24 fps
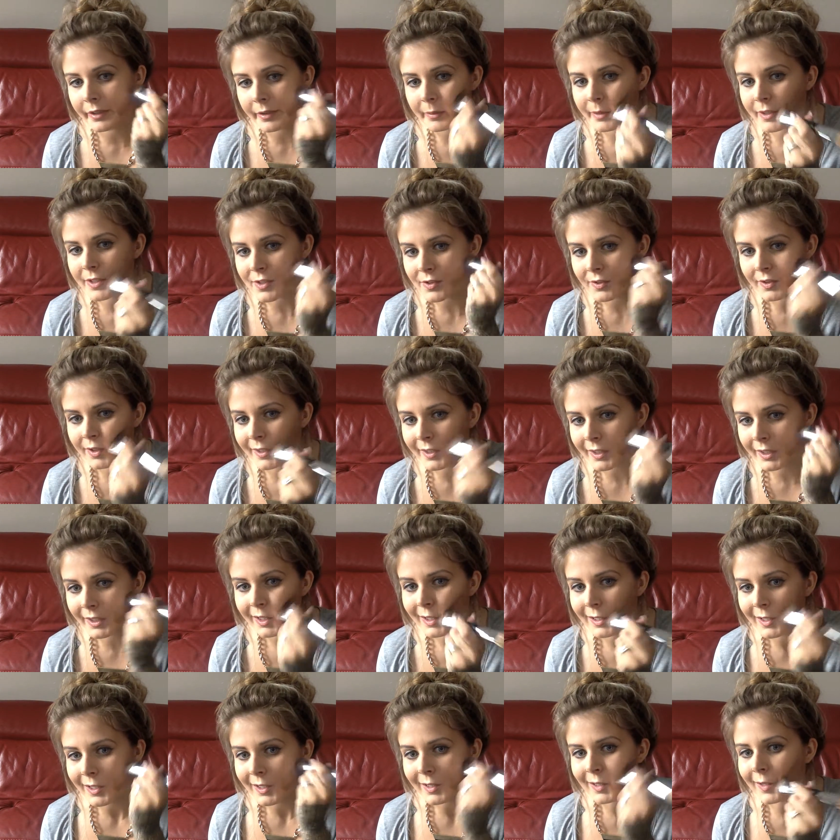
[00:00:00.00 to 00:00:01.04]
that's right.
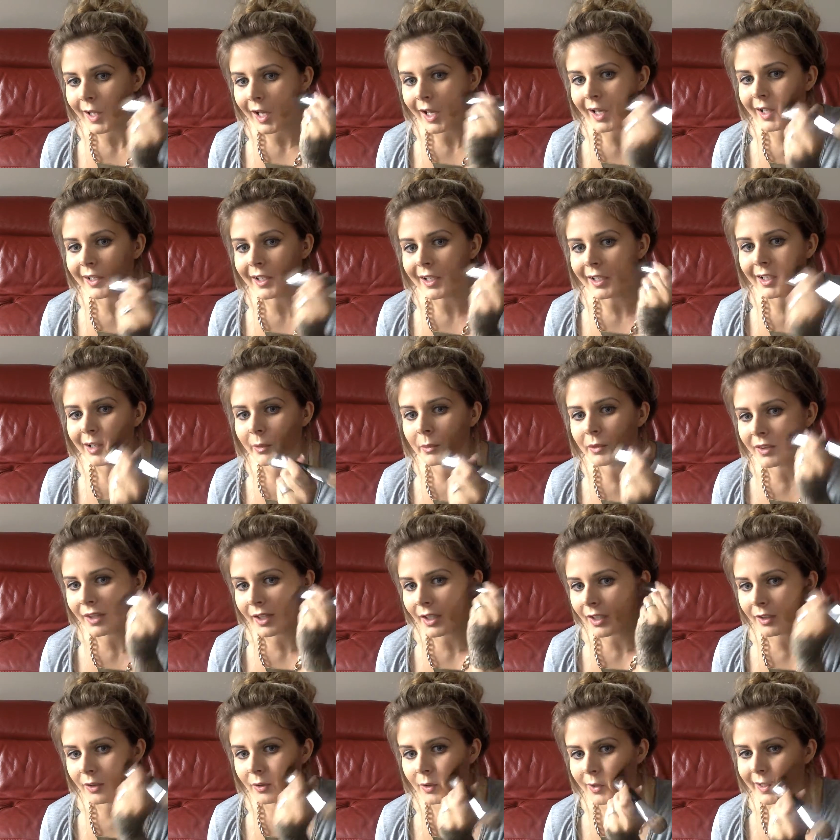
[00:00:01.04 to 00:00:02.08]
And then I would
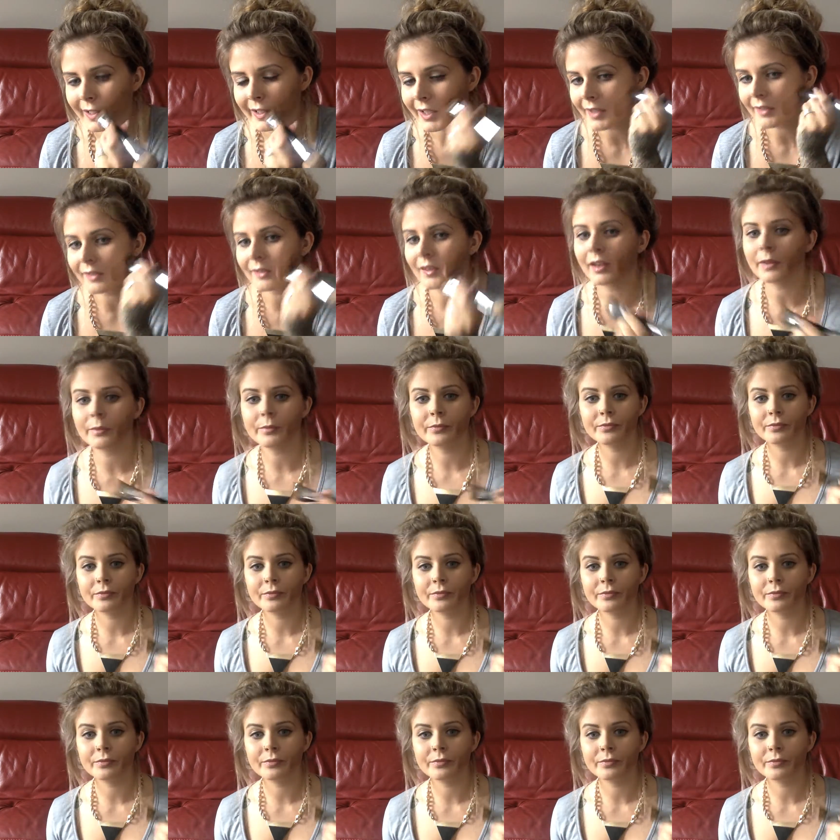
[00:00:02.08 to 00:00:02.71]
think, oh yeah, that's it.